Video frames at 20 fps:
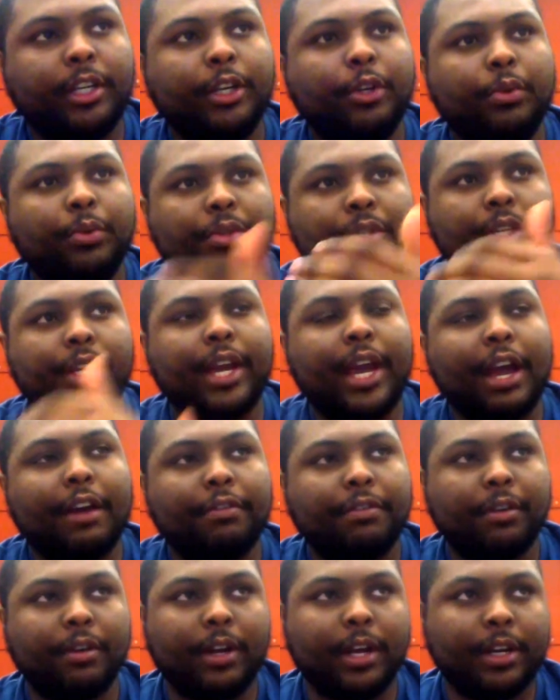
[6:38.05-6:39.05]
who was a
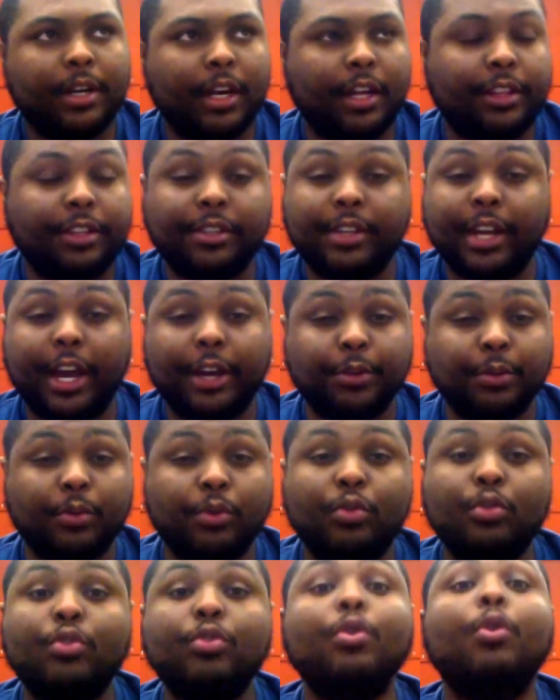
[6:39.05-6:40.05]
gaffer, and these guys are
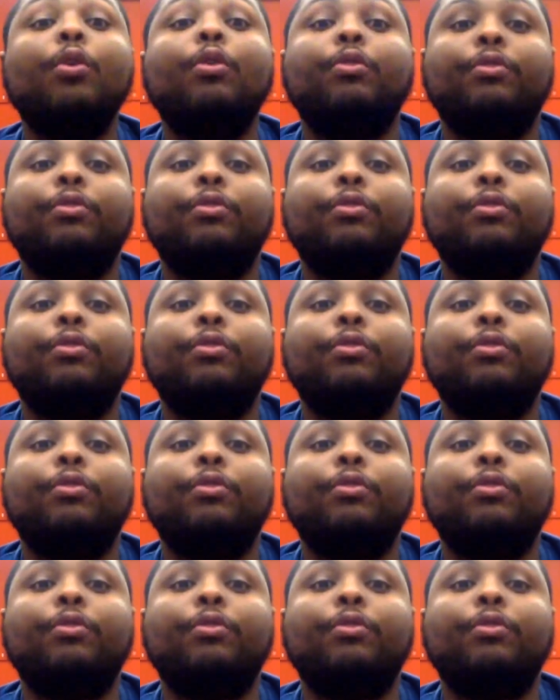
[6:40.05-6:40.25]
so